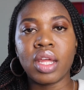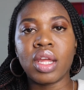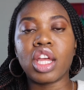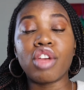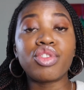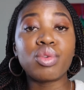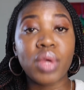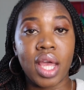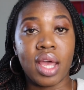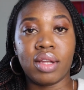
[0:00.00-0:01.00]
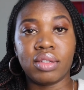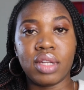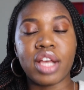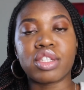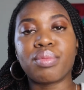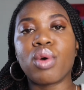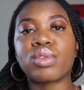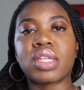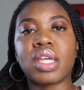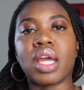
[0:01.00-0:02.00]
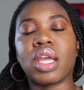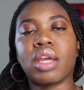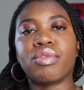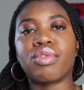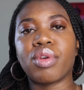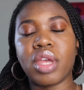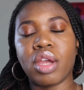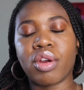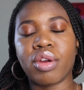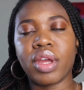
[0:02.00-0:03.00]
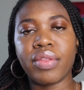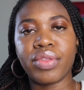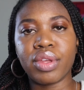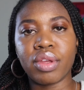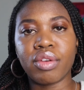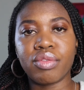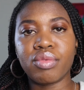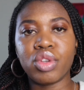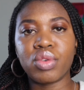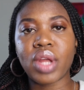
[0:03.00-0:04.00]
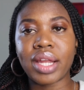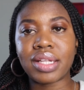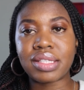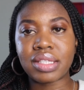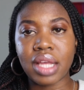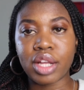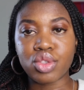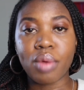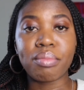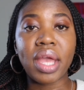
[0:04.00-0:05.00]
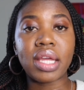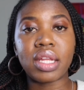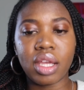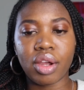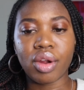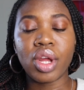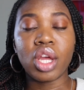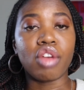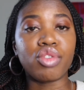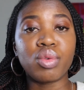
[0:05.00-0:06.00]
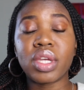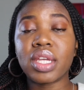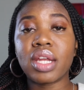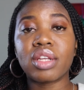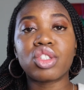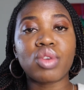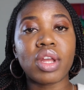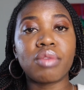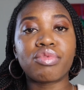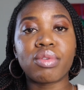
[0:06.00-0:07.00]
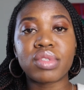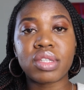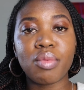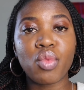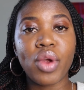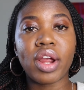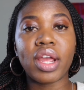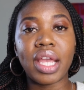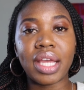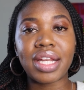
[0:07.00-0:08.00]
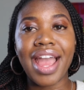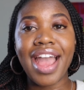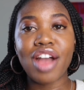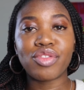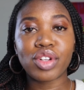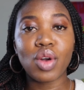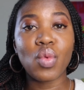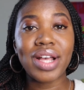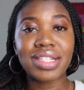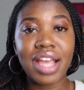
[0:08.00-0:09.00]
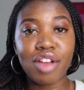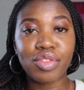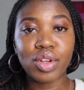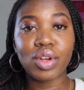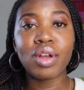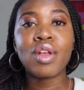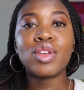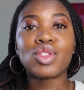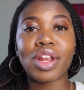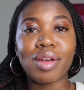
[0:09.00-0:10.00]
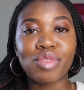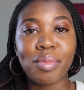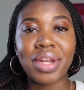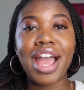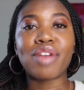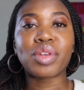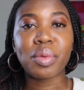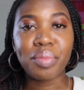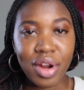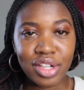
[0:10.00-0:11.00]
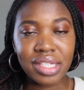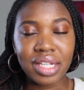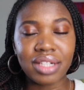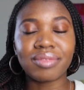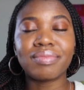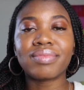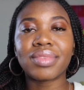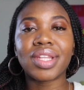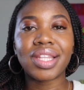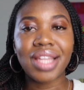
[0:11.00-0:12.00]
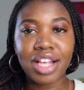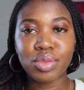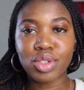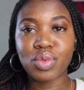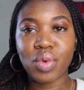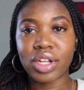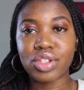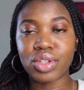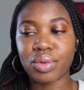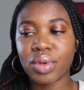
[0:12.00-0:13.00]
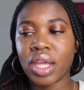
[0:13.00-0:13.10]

if you can, as opposed to getting it here in the United States or made here. If you can get it straight up from somewhere in Africa, West Africa, straight up from an African person, that's what you want to do.